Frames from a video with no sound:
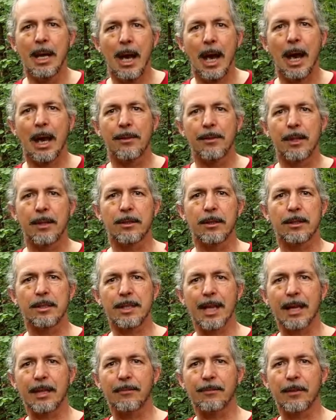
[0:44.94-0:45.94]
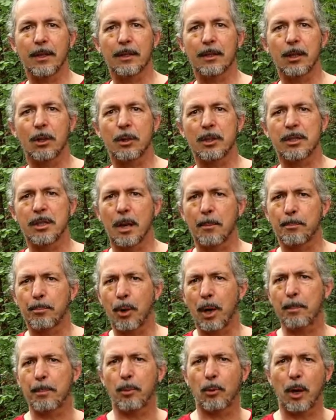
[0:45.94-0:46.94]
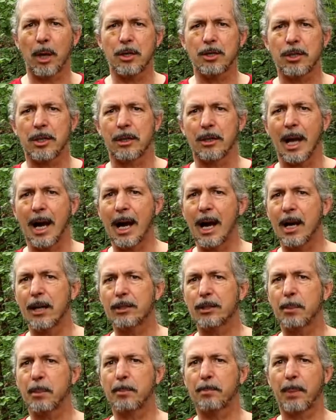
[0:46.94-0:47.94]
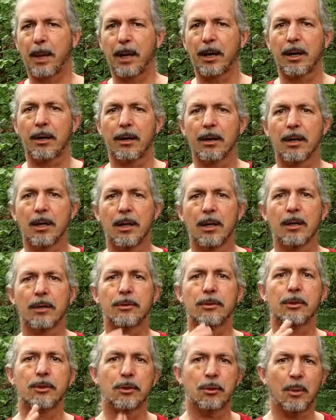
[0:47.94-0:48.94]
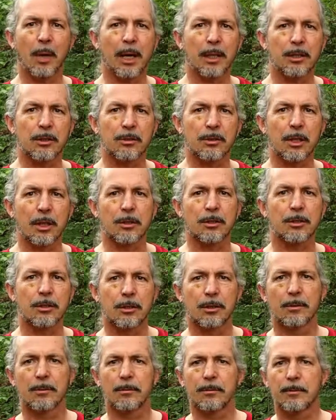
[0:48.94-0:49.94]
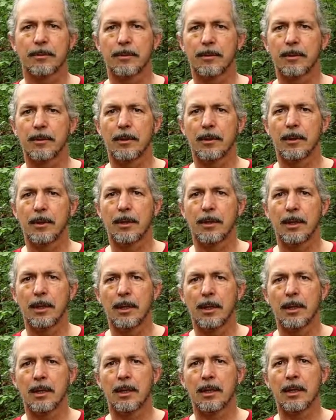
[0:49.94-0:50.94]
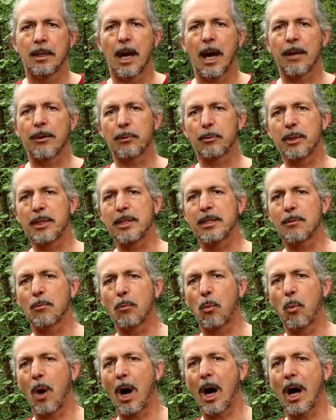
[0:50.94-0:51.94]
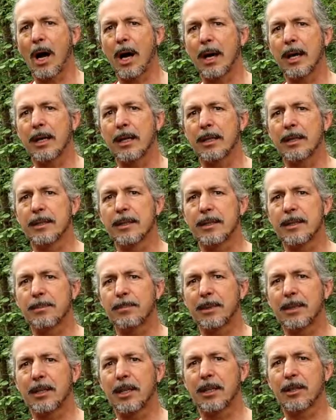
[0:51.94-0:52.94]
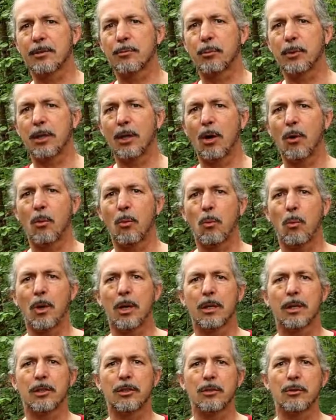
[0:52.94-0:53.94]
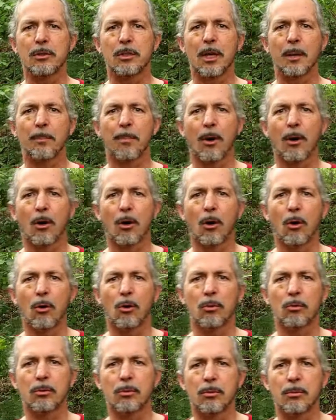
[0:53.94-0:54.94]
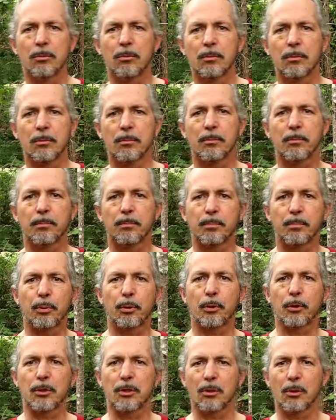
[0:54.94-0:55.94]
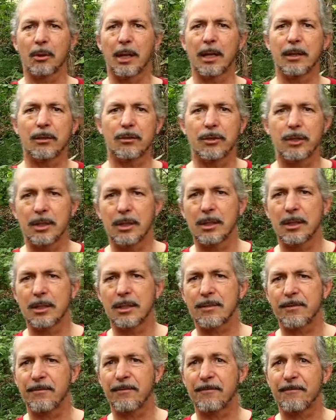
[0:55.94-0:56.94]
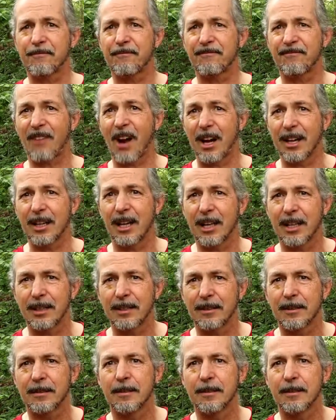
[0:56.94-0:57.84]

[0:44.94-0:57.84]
And then the second video is on preparation, how to prepare to do Acutouch. And the reason why is because we don't want to use up our own personal energy. It's finite.